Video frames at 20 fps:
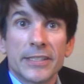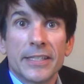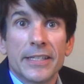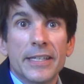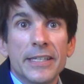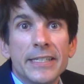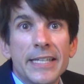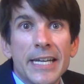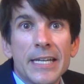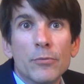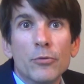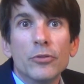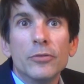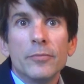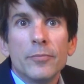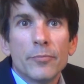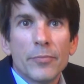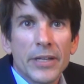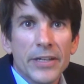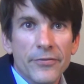to the table,
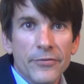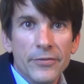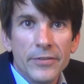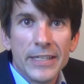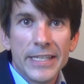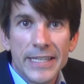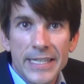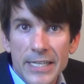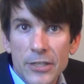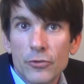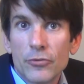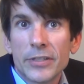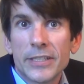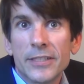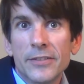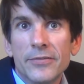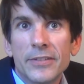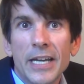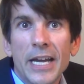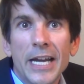but in the interest
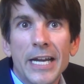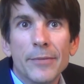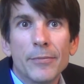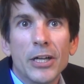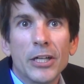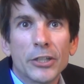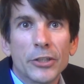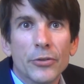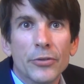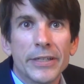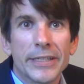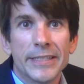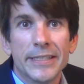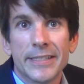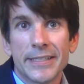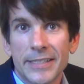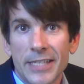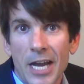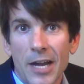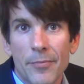of time, I'll go ahead and
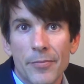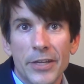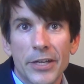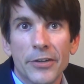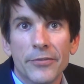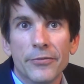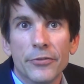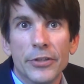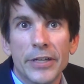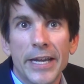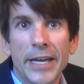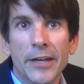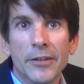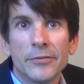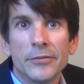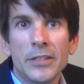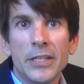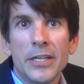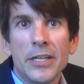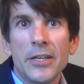stop there for now.
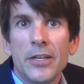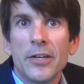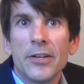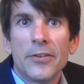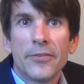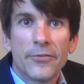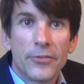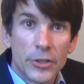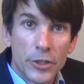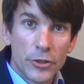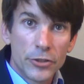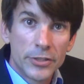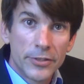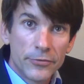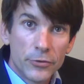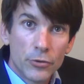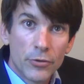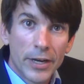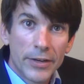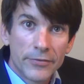For those of
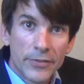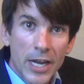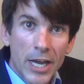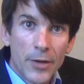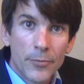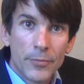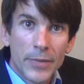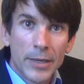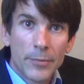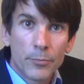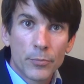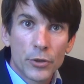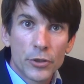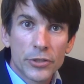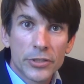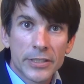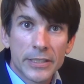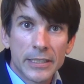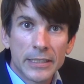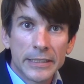you I've not met
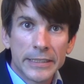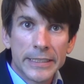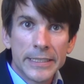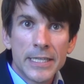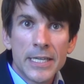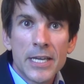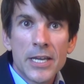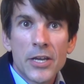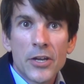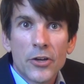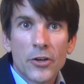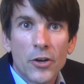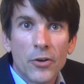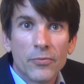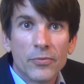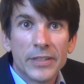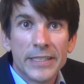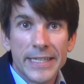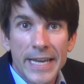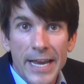personally,
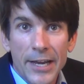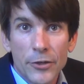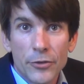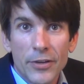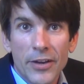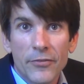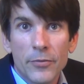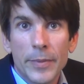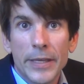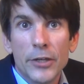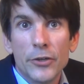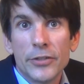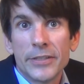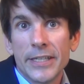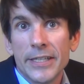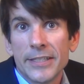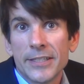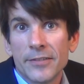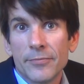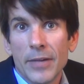hopefully now you have a better
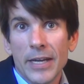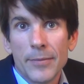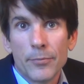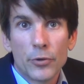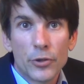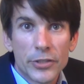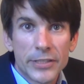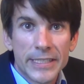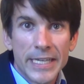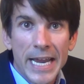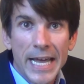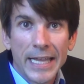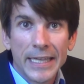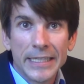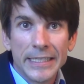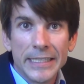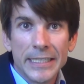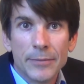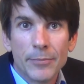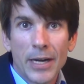sense of my
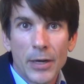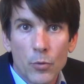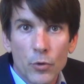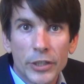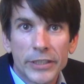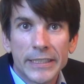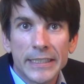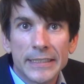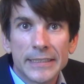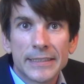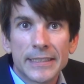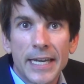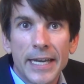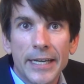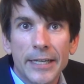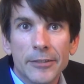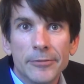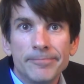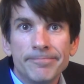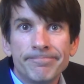personality and my working
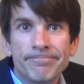style